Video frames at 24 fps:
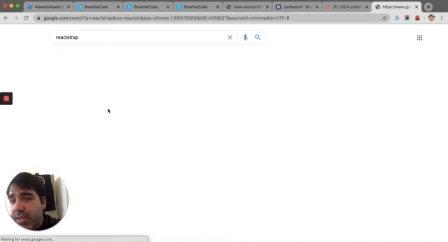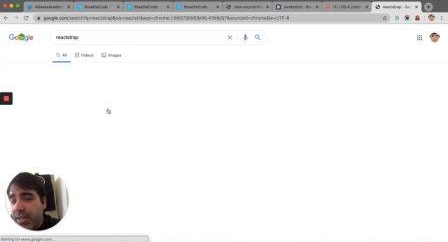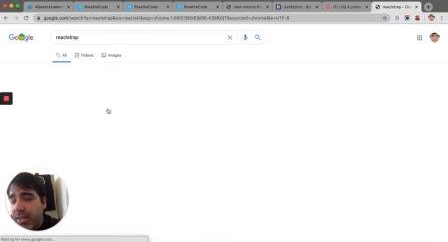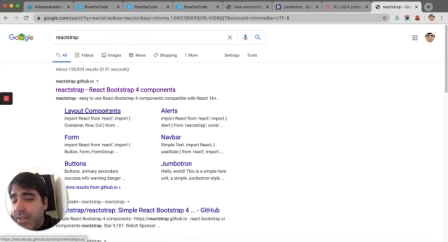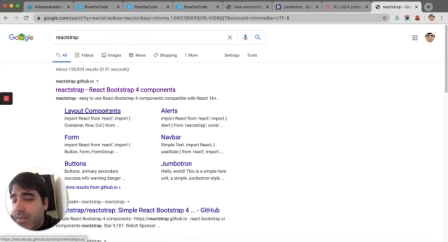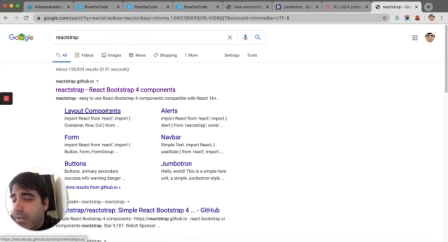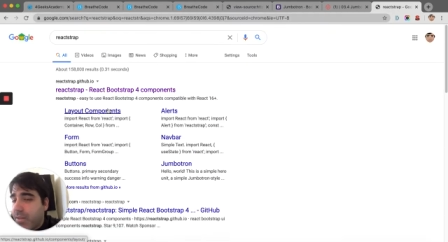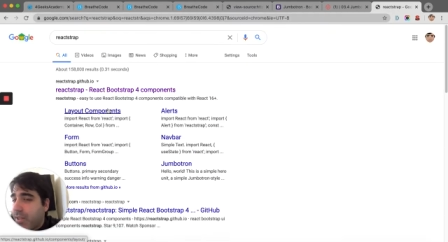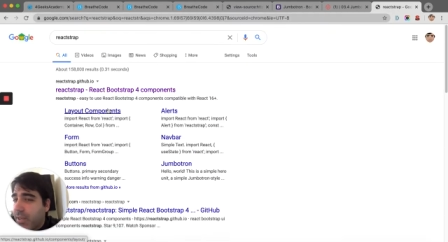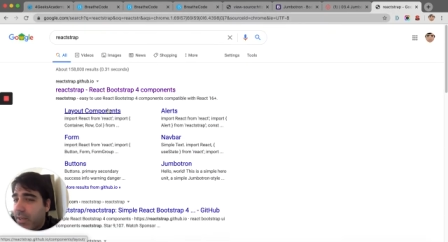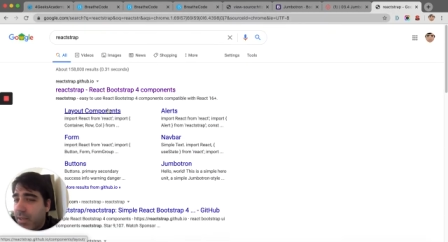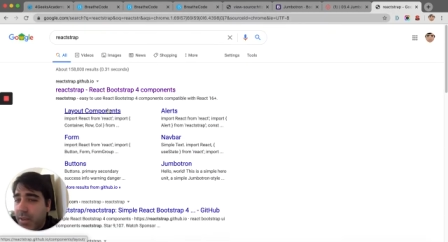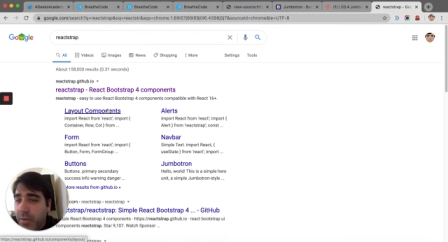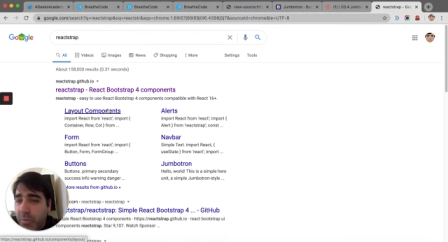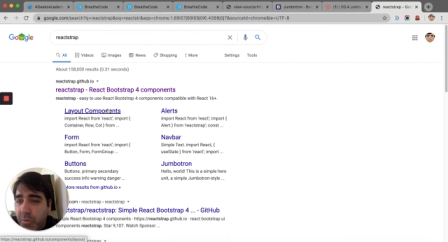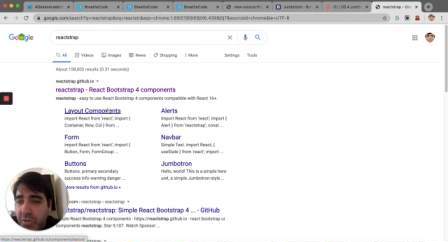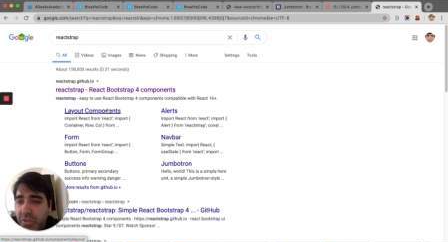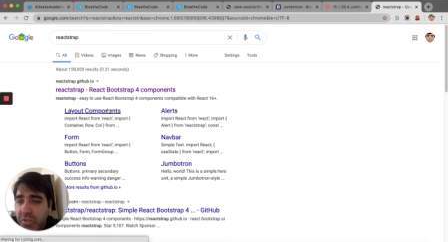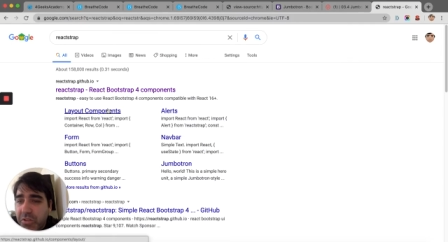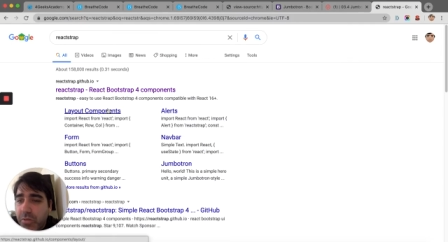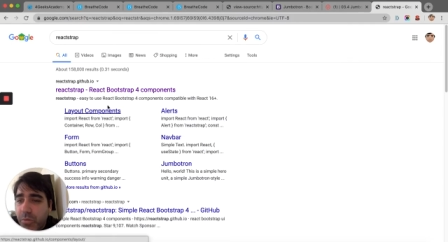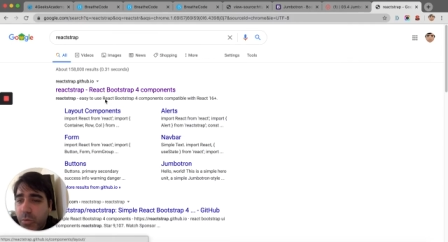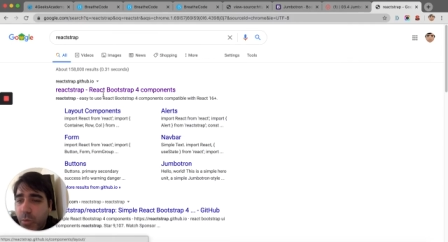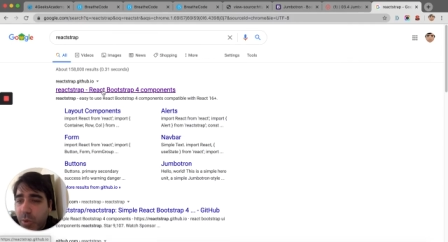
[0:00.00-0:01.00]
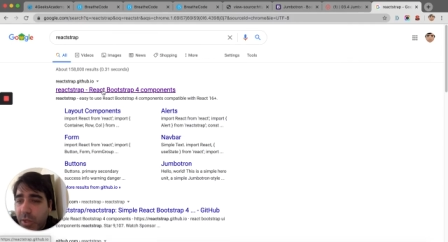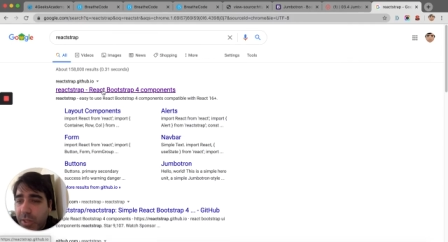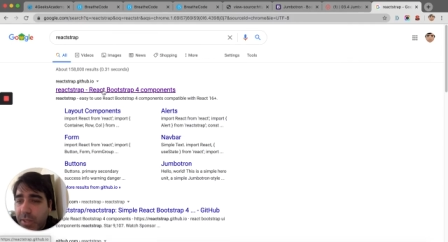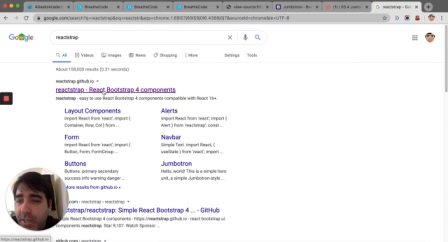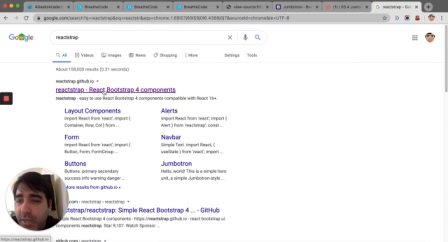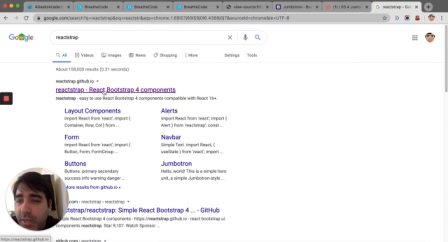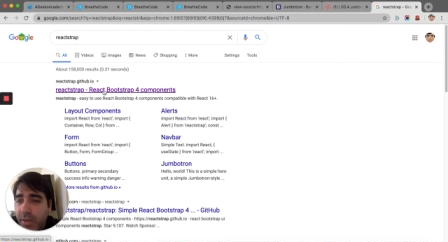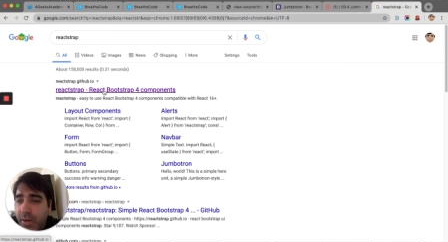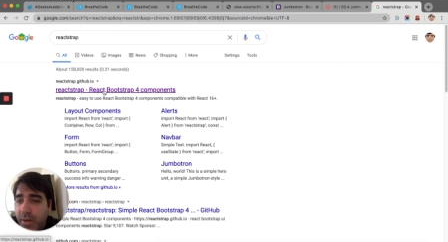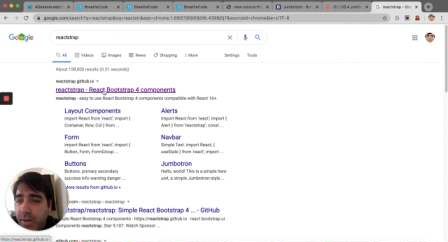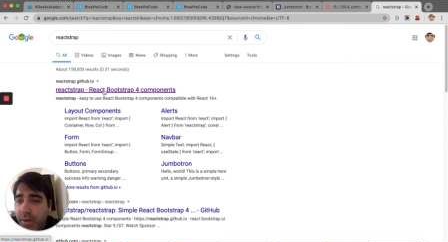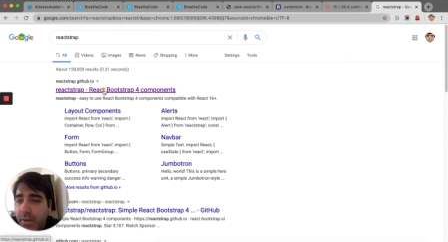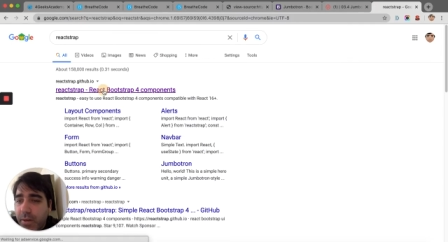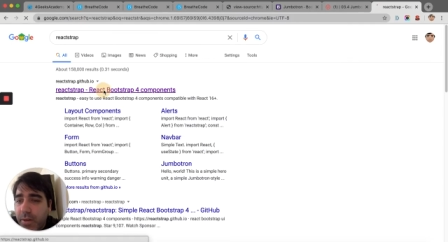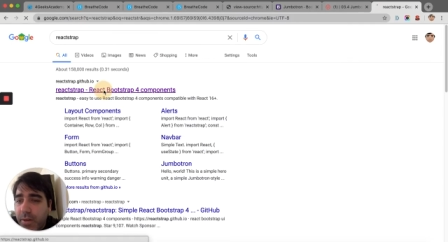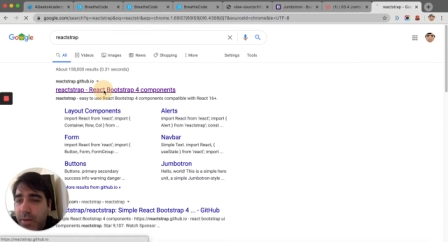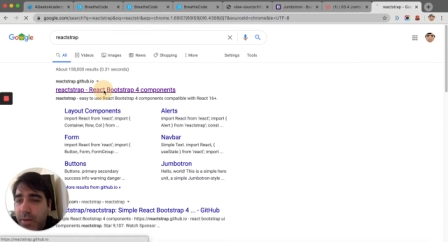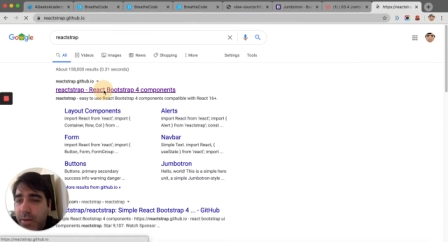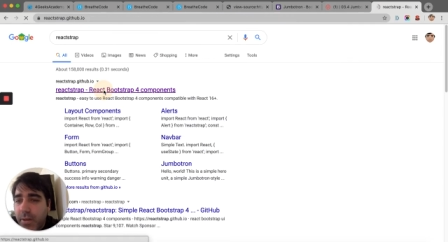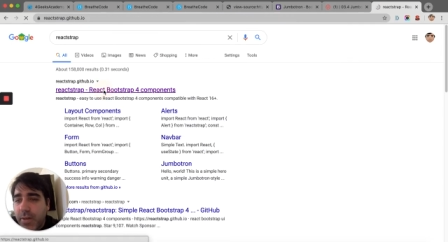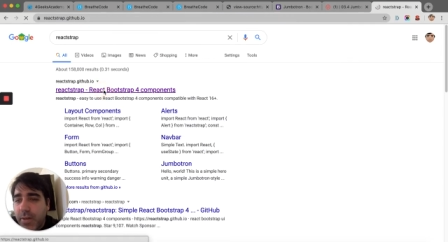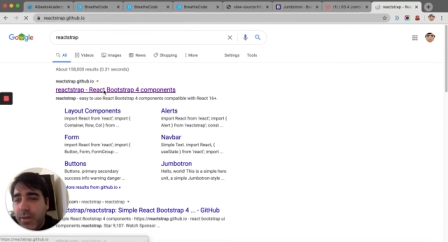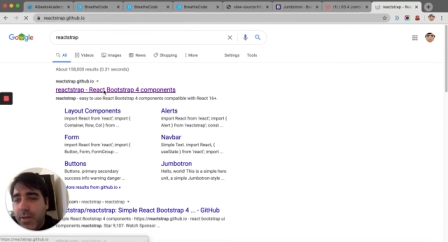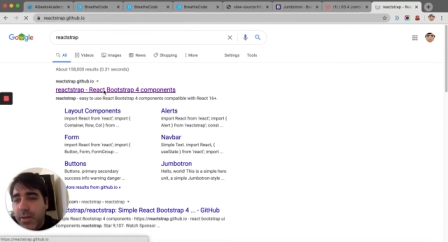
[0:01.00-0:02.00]
I think it was well done
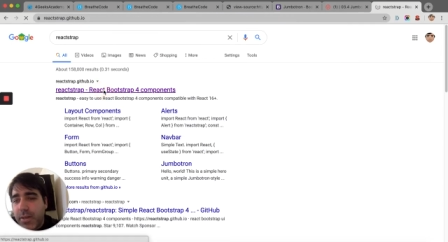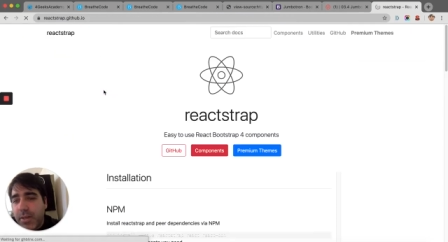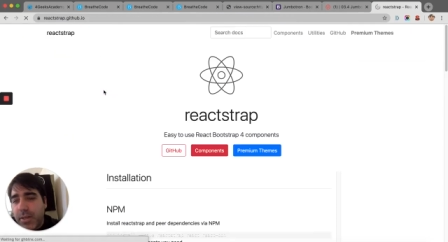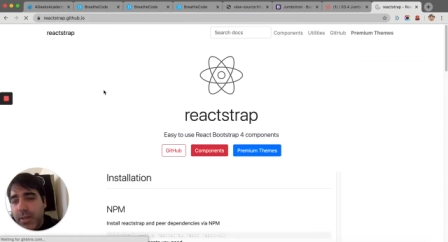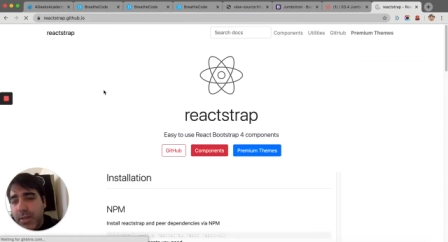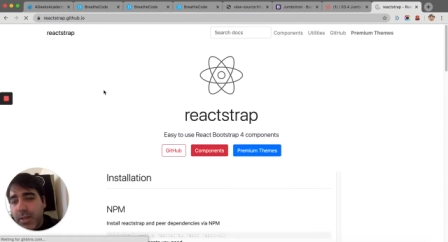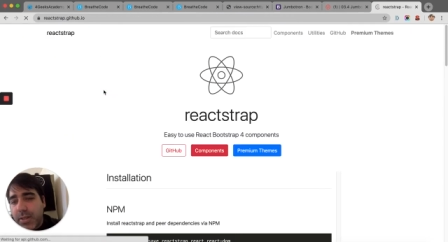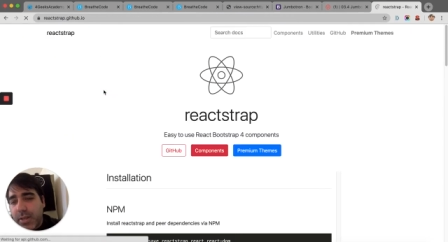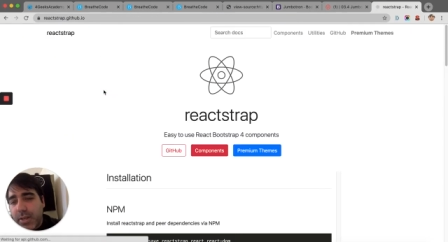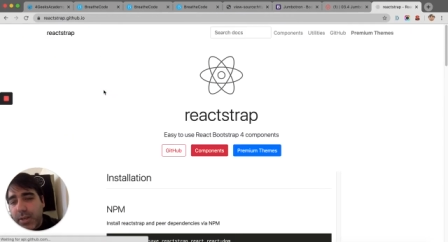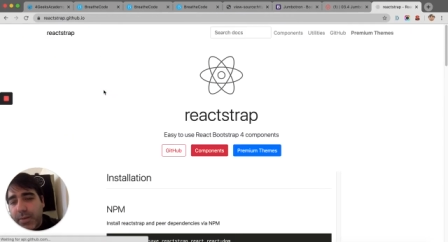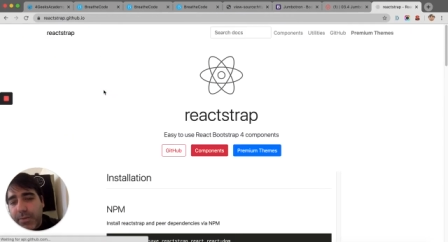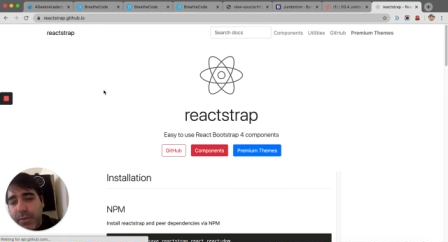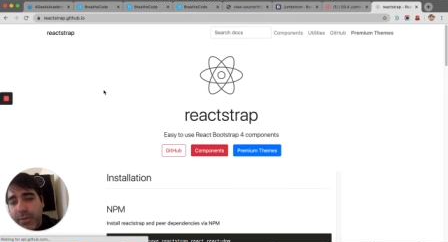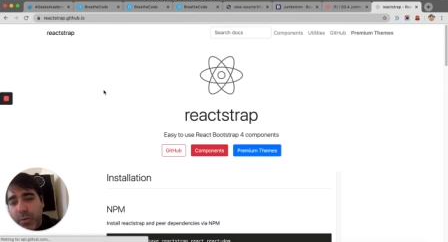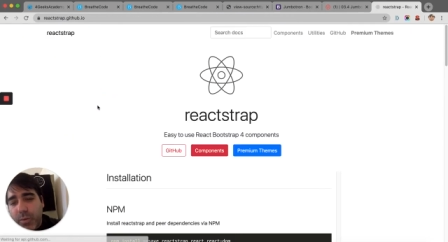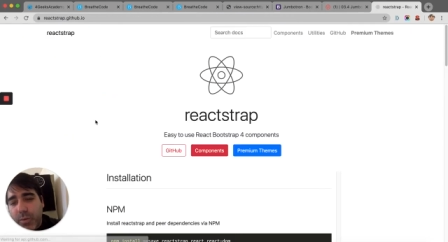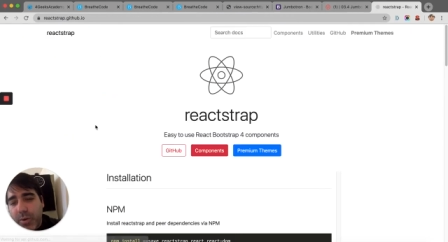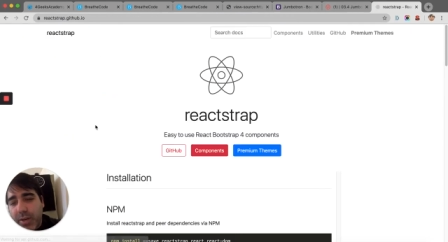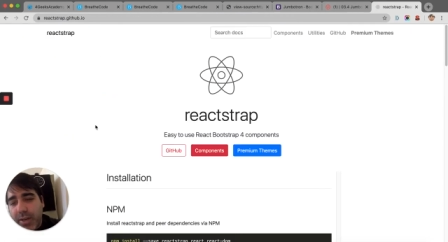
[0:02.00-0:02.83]
if you want